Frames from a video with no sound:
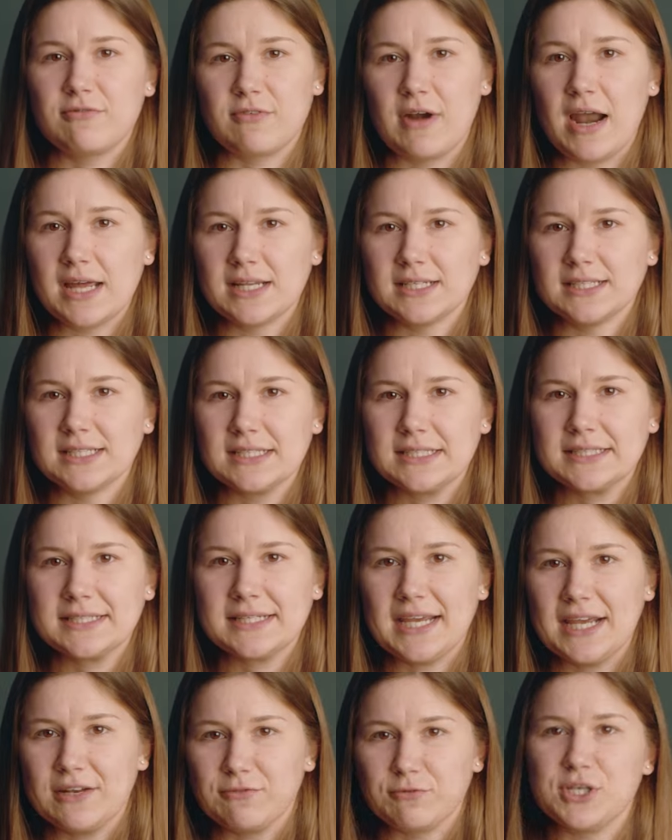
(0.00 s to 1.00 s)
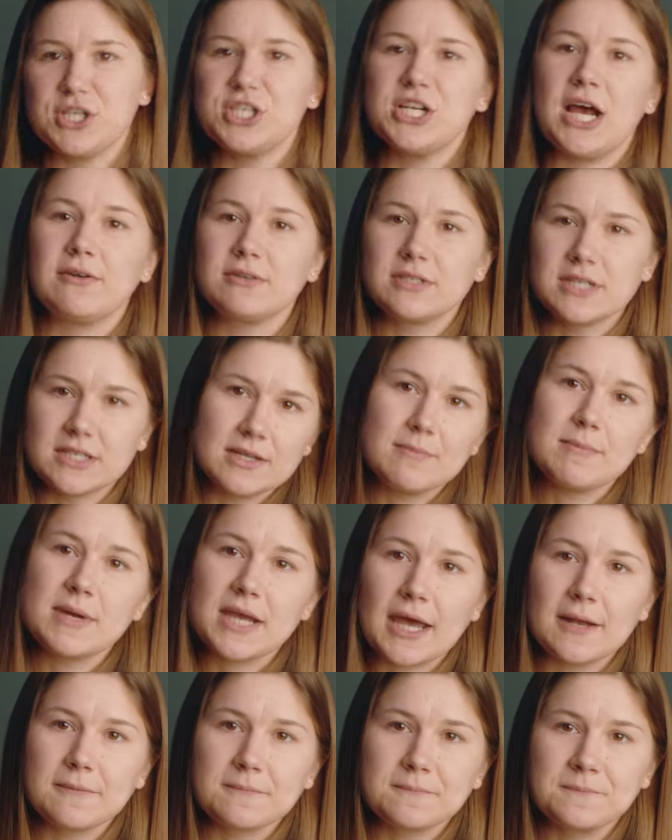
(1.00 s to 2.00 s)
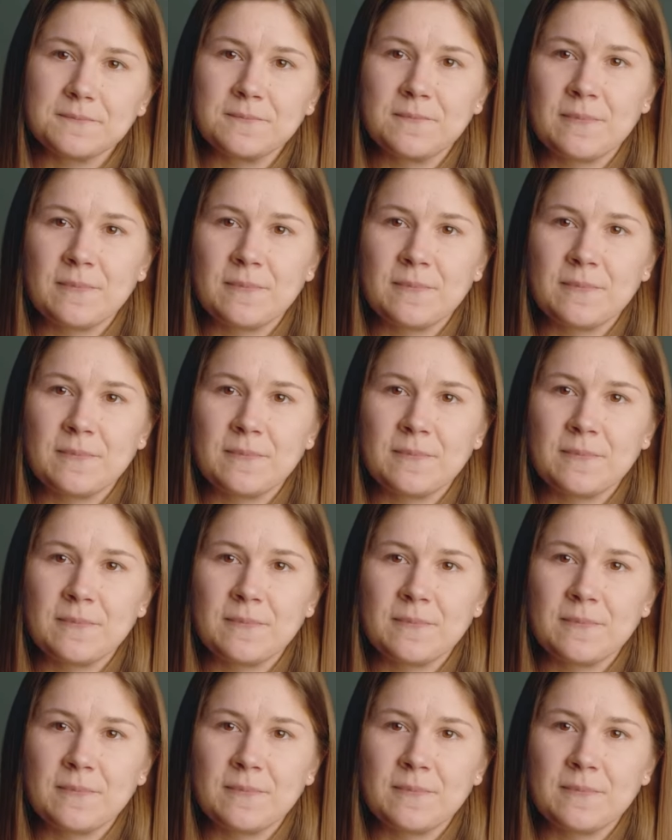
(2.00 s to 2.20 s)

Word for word: friend and reach out to them again.